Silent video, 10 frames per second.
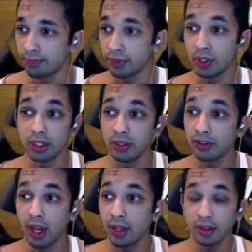You can use
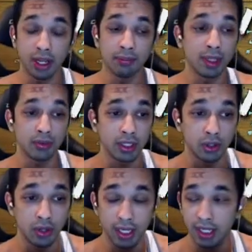either MP3
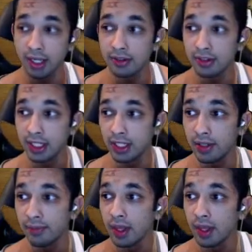or AAC,